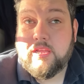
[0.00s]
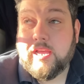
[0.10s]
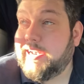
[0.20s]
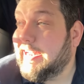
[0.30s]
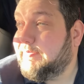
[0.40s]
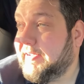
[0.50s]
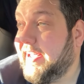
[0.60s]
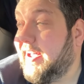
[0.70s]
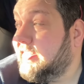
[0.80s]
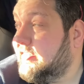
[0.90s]
And that's
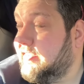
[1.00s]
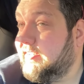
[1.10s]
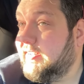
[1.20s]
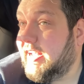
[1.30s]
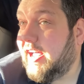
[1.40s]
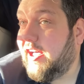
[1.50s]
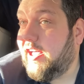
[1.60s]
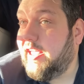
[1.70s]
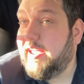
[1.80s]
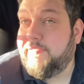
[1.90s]
because
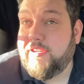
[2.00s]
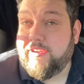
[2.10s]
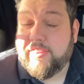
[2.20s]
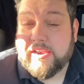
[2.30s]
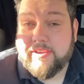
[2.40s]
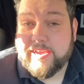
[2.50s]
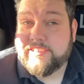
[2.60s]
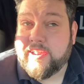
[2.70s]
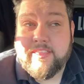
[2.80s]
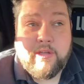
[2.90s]
if they're anything like
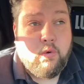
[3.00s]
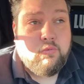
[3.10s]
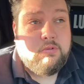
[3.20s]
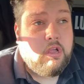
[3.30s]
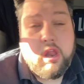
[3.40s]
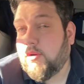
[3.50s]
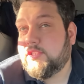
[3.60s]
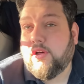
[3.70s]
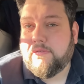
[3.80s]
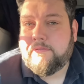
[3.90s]
yesterday, they all
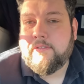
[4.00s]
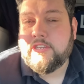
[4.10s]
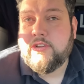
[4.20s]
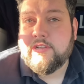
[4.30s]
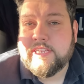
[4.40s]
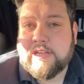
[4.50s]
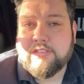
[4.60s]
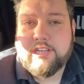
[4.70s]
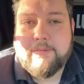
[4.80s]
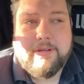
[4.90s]
clocked off as soon as it got
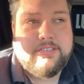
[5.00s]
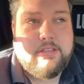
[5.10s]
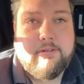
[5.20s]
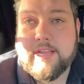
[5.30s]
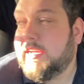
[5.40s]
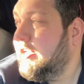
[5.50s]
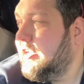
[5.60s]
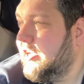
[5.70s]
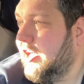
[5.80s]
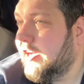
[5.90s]
to 3:30.
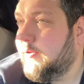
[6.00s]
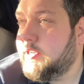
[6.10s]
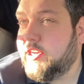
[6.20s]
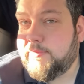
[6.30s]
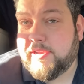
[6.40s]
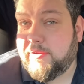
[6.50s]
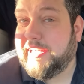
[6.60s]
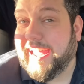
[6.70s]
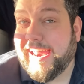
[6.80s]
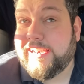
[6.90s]
I'm going to assume they don't
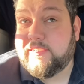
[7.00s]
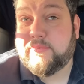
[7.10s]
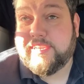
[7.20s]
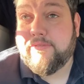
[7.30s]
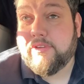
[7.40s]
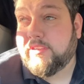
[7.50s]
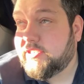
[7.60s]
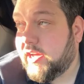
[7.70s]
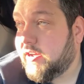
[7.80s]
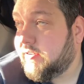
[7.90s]
get in until 7.
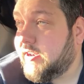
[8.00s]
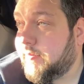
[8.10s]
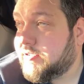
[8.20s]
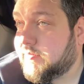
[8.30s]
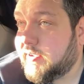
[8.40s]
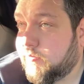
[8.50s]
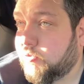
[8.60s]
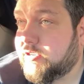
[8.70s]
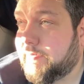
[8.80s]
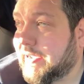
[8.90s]
So, you know, by the time they
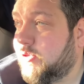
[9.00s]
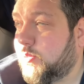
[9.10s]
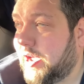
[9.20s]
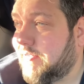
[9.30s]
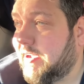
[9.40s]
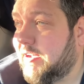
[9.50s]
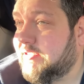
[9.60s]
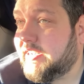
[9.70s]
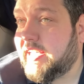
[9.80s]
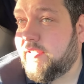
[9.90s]
walk to the back of the
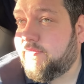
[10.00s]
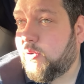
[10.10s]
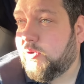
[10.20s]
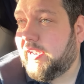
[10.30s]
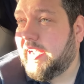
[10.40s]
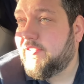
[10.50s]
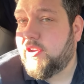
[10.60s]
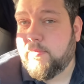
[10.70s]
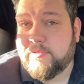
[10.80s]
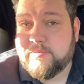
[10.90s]
warehouse and get the forklift
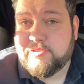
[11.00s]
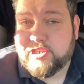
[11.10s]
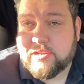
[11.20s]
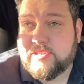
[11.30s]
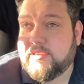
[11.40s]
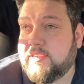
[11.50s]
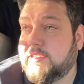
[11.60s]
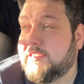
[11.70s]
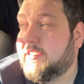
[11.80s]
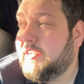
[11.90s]
and open some shutters,